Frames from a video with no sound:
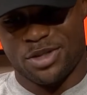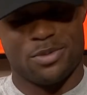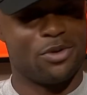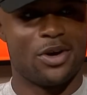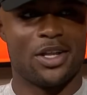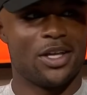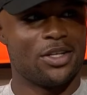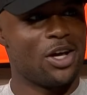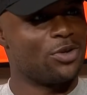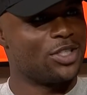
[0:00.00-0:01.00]
the morning,
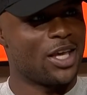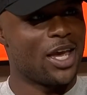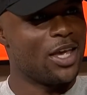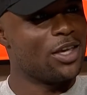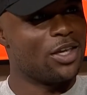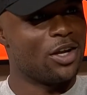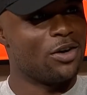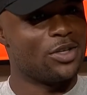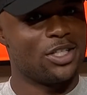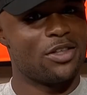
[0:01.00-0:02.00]
go skate, you know,
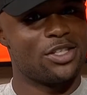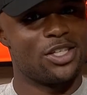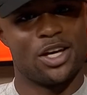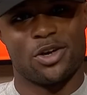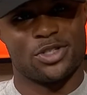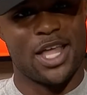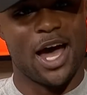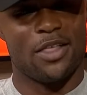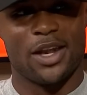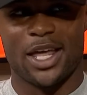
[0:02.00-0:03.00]
until the sun goes
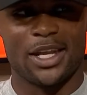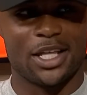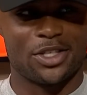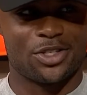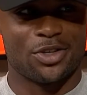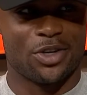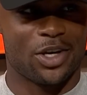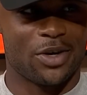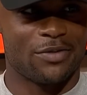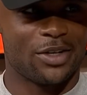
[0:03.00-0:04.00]
down, and then I end at the
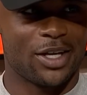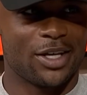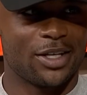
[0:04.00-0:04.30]
studio every day.